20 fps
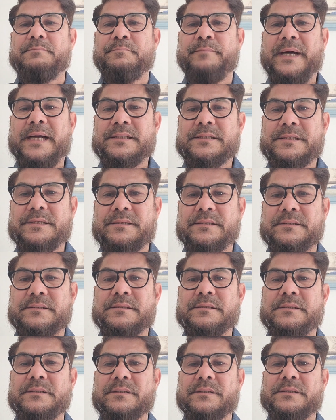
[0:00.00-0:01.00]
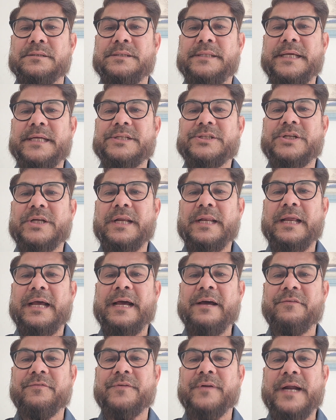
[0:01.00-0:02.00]
but they shall
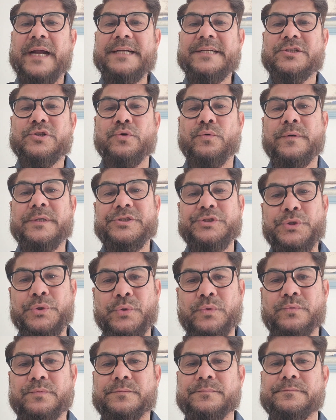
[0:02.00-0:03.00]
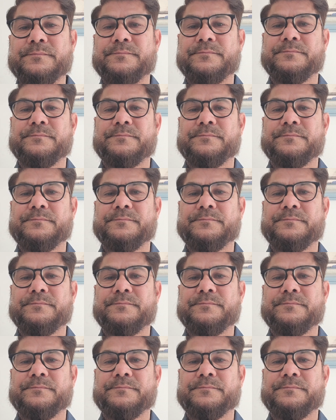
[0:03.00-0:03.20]
have rights over you.